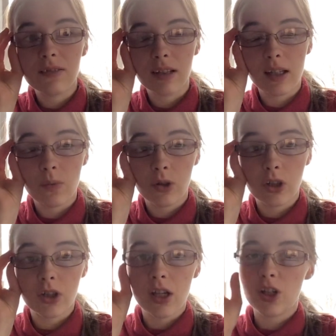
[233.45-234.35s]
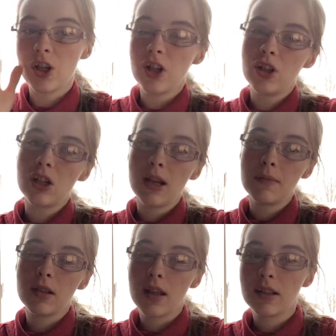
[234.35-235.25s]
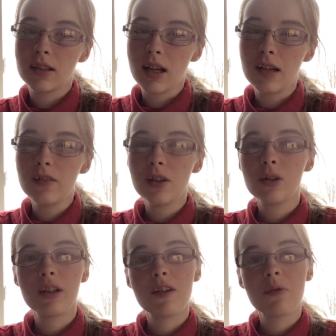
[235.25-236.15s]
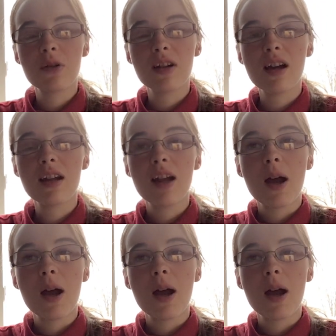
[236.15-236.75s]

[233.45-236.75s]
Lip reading: Like, we'll just exchange names, and that's kind of the only gift we'll get.